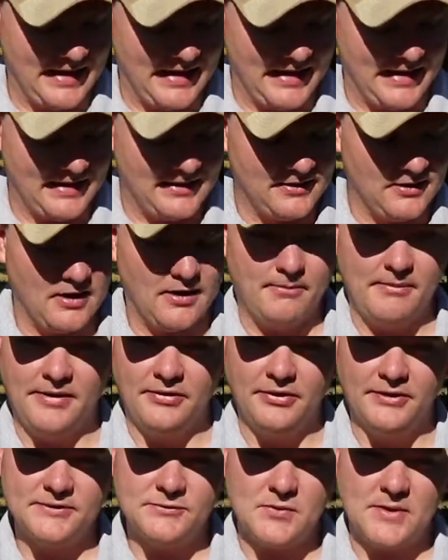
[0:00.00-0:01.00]
And on
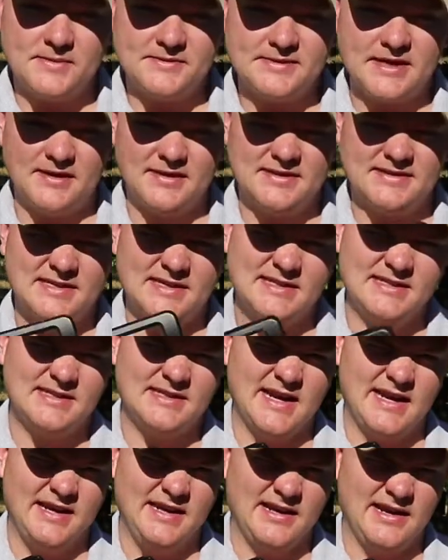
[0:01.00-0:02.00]
Midland's website, this
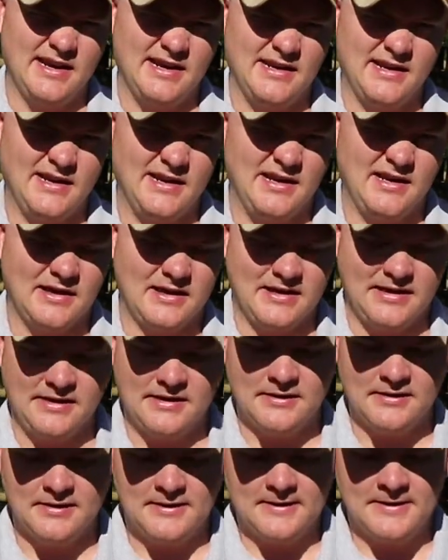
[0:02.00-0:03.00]
is
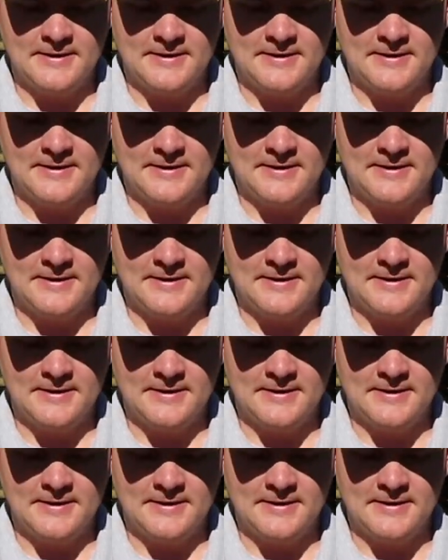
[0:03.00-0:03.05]
$99.99.